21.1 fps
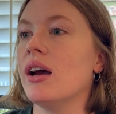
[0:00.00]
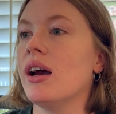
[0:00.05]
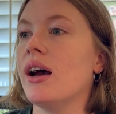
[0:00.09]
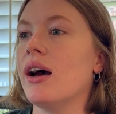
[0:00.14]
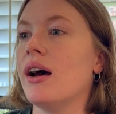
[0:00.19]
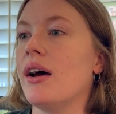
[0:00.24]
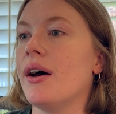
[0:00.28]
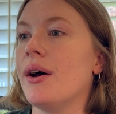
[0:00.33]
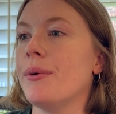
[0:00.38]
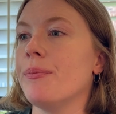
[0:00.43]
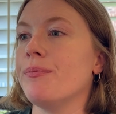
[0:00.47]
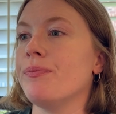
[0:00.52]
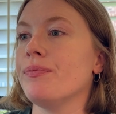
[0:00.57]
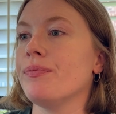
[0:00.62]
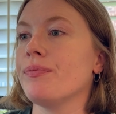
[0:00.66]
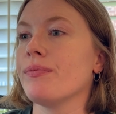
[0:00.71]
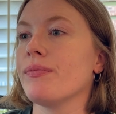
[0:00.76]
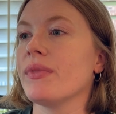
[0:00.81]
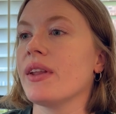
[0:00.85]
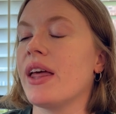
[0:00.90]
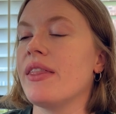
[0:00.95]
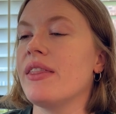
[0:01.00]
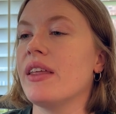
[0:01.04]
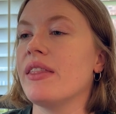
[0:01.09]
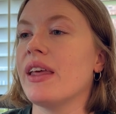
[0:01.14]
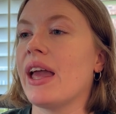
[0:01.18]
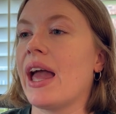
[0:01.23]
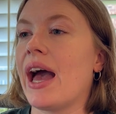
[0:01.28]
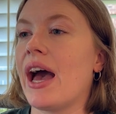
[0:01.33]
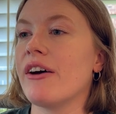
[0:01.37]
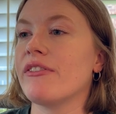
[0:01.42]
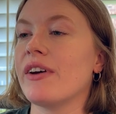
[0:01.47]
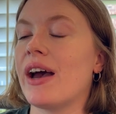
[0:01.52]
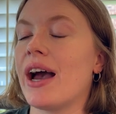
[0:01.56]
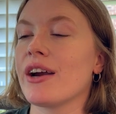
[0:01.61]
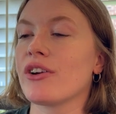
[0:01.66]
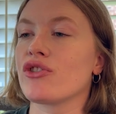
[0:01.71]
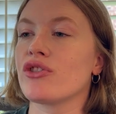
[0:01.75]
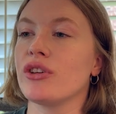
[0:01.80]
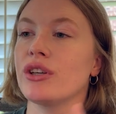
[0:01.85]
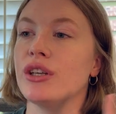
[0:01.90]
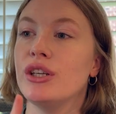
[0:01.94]
And then they have
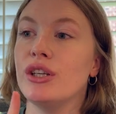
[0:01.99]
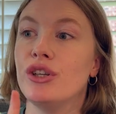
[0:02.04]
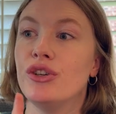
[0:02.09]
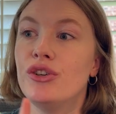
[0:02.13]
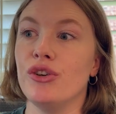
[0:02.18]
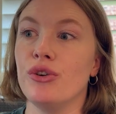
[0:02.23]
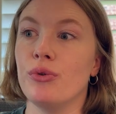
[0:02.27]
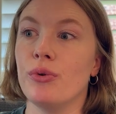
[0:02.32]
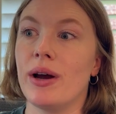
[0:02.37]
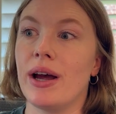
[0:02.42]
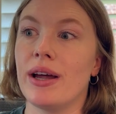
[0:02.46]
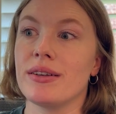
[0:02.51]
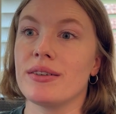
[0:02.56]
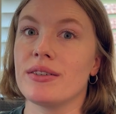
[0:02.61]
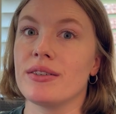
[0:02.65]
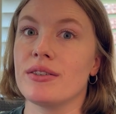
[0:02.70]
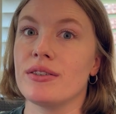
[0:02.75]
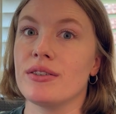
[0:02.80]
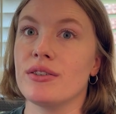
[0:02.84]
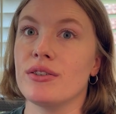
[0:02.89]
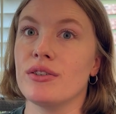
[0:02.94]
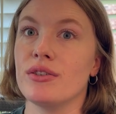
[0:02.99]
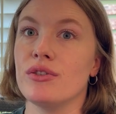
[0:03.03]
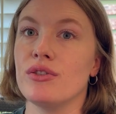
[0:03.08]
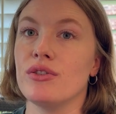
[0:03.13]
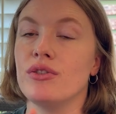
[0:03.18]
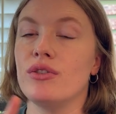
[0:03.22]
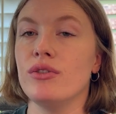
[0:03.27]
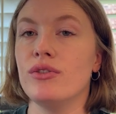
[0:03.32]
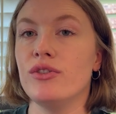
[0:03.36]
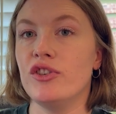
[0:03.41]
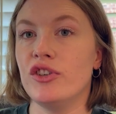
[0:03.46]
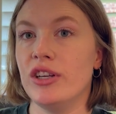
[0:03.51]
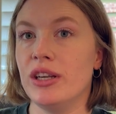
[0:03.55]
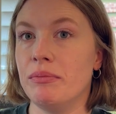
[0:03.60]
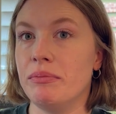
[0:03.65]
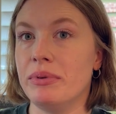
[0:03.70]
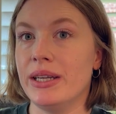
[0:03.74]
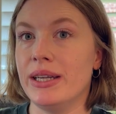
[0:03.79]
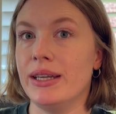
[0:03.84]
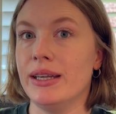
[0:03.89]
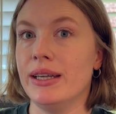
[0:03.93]
actually US to
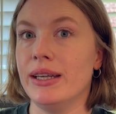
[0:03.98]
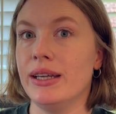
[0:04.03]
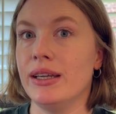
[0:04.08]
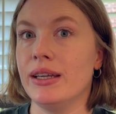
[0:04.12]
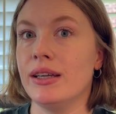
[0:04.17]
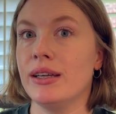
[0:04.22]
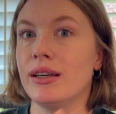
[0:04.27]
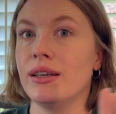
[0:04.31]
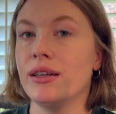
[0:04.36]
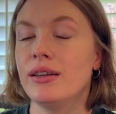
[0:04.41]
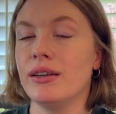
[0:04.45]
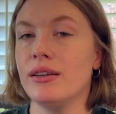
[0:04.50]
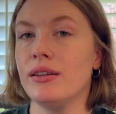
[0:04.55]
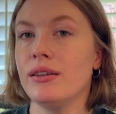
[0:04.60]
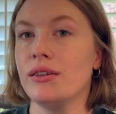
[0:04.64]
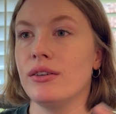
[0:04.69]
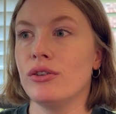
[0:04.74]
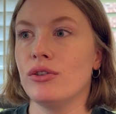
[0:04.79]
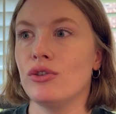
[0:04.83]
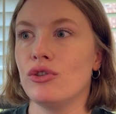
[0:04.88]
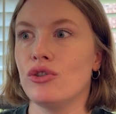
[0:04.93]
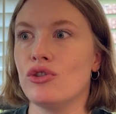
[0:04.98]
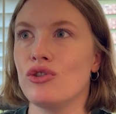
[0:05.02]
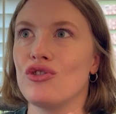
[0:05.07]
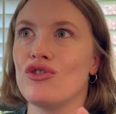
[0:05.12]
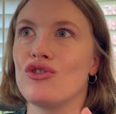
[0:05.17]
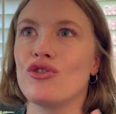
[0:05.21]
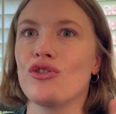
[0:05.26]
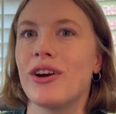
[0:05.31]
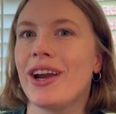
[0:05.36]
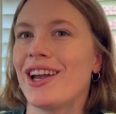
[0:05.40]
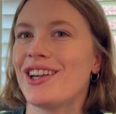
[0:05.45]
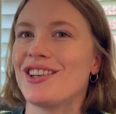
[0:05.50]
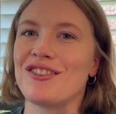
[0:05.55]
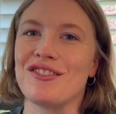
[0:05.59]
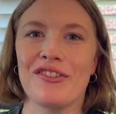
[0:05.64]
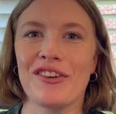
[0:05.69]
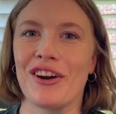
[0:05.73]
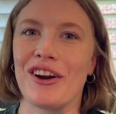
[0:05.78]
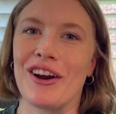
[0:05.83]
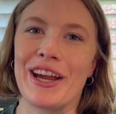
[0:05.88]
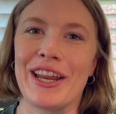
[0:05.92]
GB
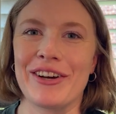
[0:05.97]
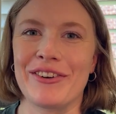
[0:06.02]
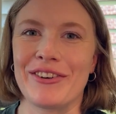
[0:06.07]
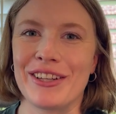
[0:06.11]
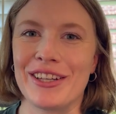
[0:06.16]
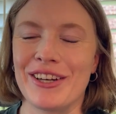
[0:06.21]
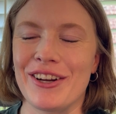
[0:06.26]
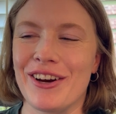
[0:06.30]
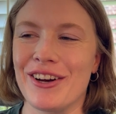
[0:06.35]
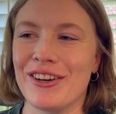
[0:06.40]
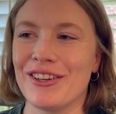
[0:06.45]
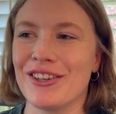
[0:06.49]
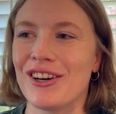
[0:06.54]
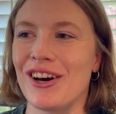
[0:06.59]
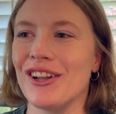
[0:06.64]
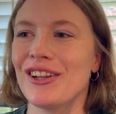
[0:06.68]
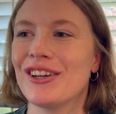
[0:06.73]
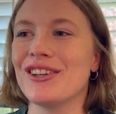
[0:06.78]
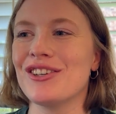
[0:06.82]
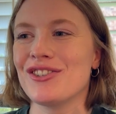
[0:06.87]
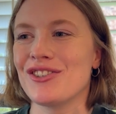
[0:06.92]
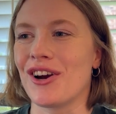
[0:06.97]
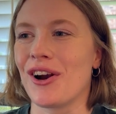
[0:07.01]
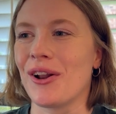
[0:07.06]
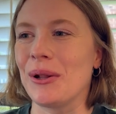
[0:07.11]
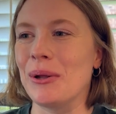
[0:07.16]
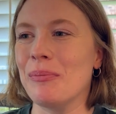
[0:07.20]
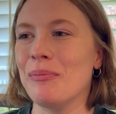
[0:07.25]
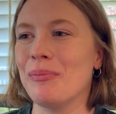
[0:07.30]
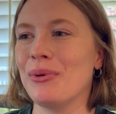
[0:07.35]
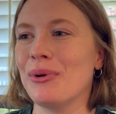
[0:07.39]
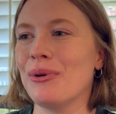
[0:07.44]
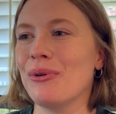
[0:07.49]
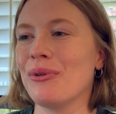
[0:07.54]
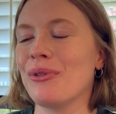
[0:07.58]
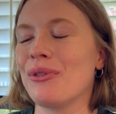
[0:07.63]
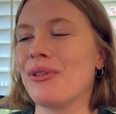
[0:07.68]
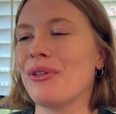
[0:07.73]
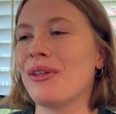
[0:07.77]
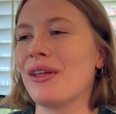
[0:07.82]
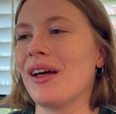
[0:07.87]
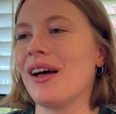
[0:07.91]
transfer. I don't really know how you'd call it. Charlotte
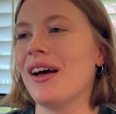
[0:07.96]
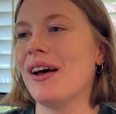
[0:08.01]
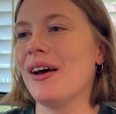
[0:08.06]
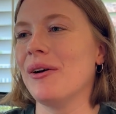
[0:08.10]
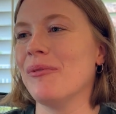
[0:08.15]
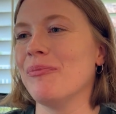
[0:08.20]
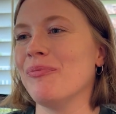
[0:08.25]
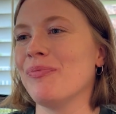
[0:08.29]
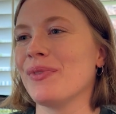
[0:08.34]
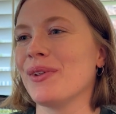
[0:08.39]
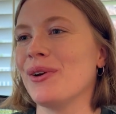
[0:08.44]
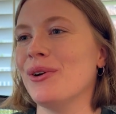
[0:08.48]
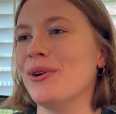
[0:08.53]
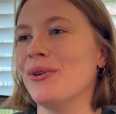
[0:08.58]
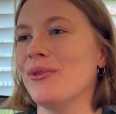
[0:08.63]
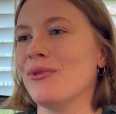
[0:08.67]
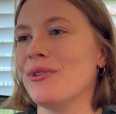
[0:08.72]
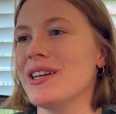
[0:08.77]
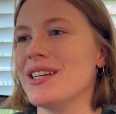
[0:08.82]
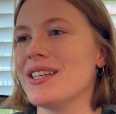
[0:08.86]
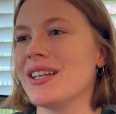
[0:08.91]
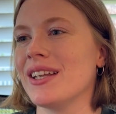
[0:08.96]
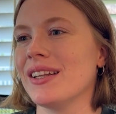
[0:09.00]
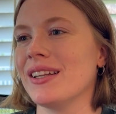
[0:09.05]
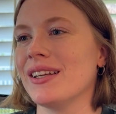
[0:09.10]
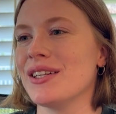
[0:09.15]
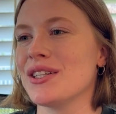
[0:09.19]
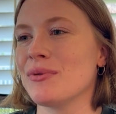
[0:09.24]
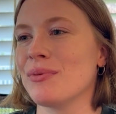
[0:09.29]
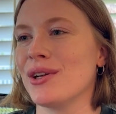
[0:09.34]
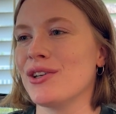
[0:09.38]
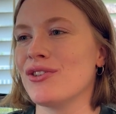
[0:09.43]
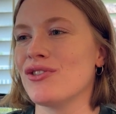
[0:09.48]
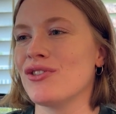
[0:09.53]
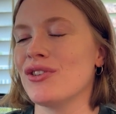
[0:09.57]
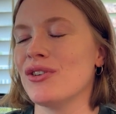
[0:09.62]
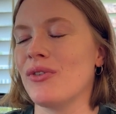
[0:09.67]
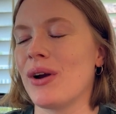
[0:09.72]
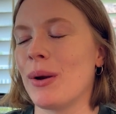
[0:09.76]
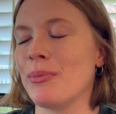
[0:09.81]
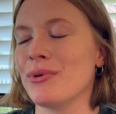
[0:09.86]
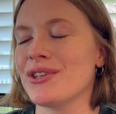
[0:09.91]
Booth, who recently switched
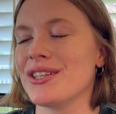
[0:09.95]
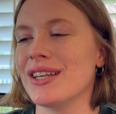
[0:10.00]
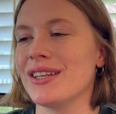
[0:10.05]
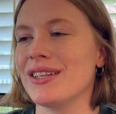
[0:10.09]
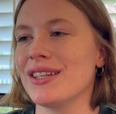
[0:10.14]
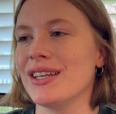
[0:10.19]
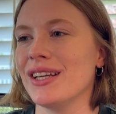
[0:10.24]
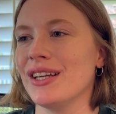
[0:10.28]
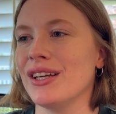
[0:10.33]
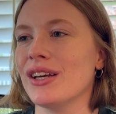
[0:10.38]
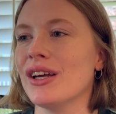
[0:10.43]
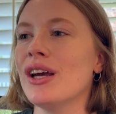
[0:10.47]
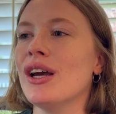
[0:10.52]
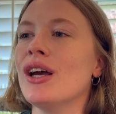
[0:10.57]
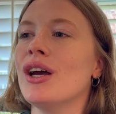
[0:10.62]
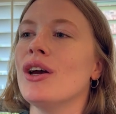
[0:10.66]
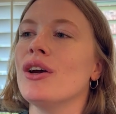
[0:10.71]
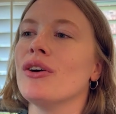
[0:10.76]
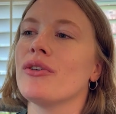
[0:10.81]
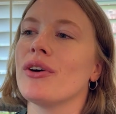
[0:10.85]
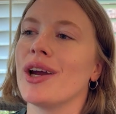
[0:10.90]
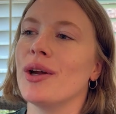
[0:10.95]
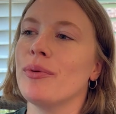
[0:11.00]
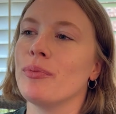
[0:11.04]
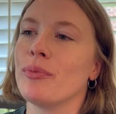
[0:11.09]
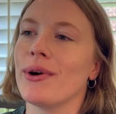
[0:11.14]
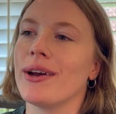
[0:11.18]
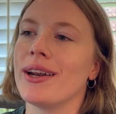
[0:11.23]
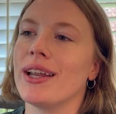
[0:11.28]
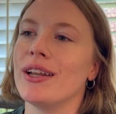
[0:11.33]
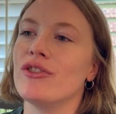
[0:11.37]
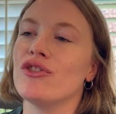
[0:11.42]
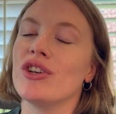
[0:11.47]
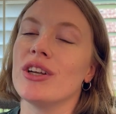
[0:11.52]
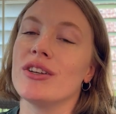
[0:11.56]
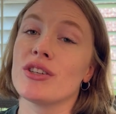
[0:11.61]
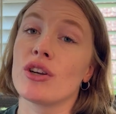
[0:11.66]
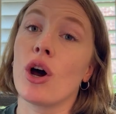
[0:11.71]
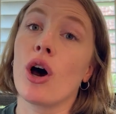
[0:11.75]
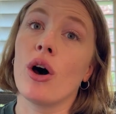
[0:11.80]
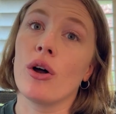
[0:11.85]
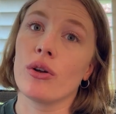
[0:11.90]
to representing Great Britain. She's
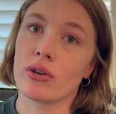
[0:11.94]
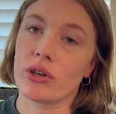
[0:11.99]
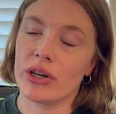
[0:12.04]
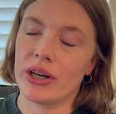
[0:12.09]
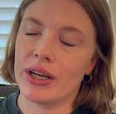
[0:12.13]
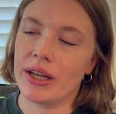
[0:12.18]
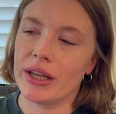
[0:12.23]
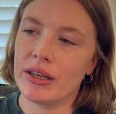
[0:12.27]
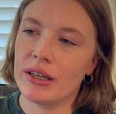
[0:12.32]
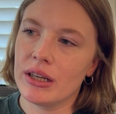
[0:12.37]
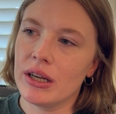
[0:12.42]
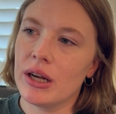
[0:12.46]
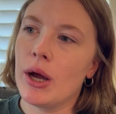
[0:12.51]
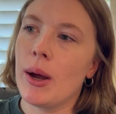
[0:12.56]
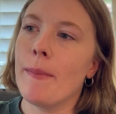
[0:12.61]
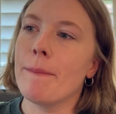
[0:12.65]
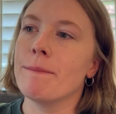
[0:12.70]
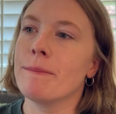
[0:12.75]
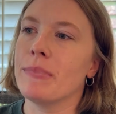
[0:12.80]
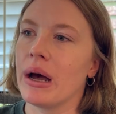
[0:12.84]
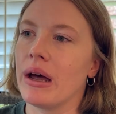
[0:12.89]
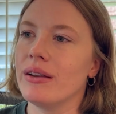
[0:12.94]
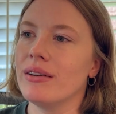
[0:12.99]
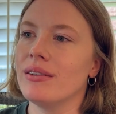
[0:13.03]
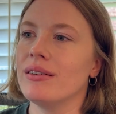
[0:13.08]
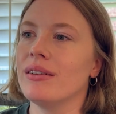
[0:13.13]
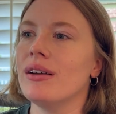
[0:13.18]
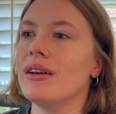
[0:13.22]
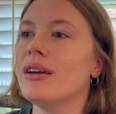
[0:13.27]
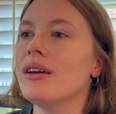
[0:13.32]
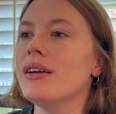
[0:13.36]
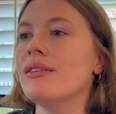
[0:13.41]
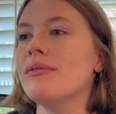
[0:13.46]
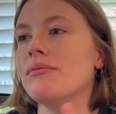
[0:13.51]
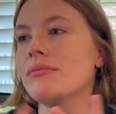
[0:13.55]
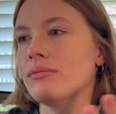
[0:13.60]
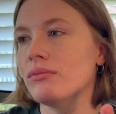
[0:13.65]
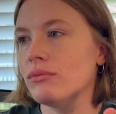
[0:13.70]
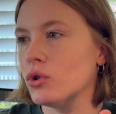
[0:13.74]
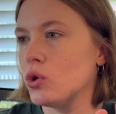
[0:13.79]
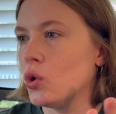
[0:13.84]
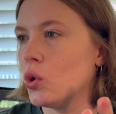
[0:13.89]
an alternate, but
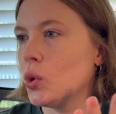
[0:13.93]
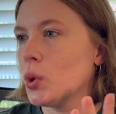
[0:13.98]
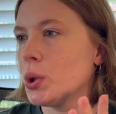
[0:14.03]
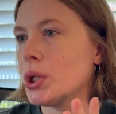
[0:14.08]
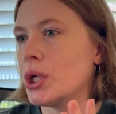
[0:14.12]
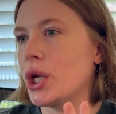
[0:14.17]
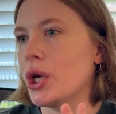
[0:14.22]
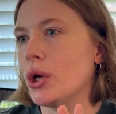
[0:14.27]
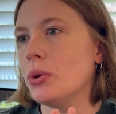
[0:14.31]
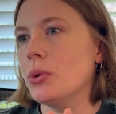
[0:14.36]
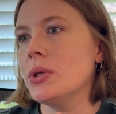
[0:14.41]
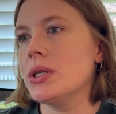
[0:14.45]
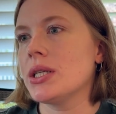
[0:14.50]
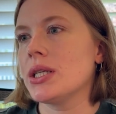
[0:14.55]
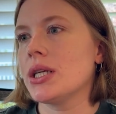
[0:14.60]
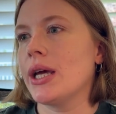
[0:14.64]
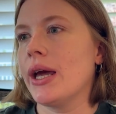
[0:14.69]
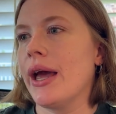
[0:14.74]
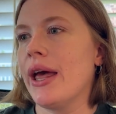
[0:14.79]
cool to note.